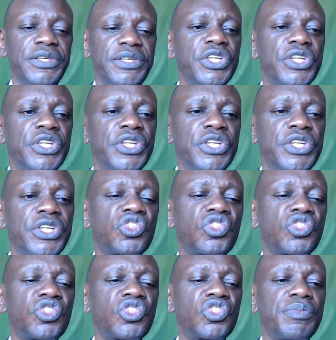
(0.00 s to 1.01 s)
Healthy oils, you
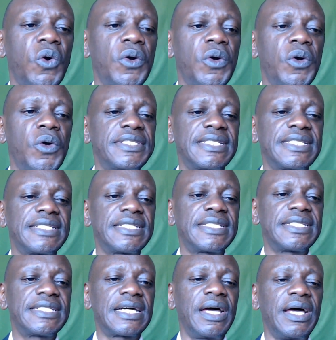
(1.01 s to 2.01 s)
want to use the
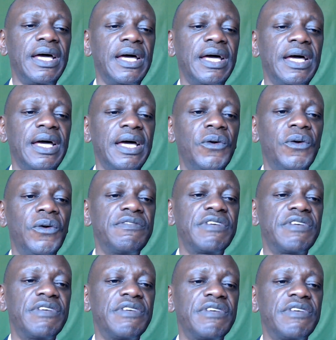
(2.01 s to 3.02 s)
non-tropical oils such as
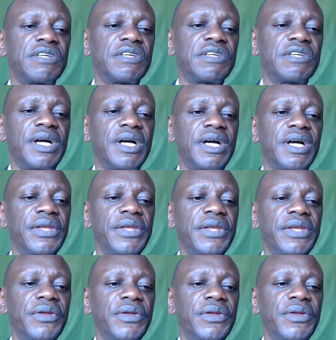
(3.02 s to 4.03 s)
canola, olive, and
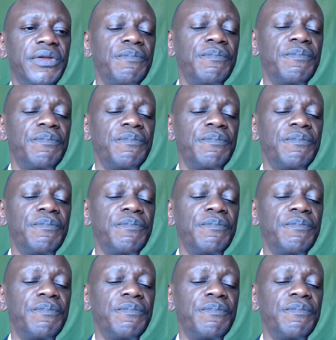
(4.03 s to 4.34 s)
avocado,